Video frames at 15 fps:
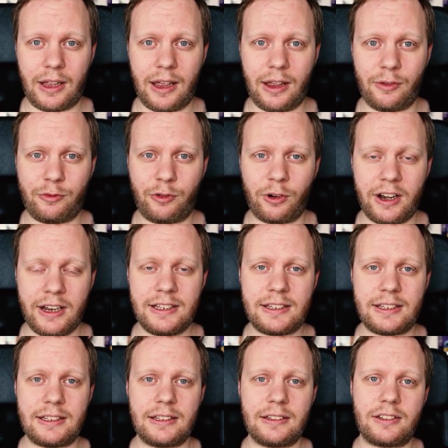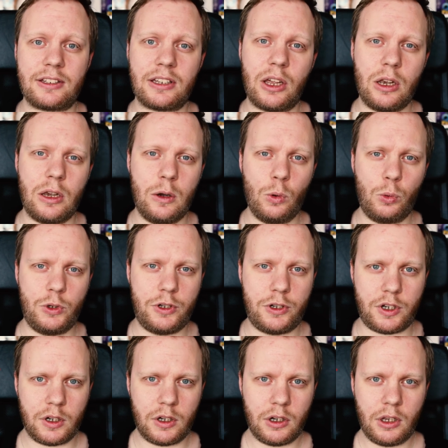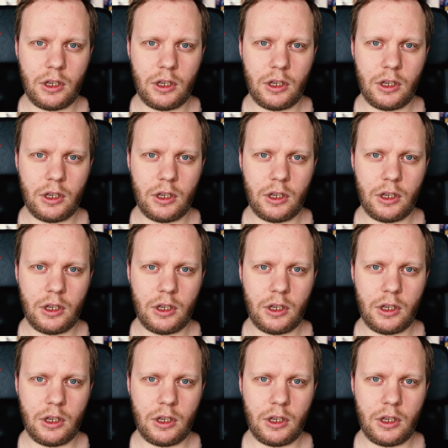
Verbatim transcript: Uh, for instance, loot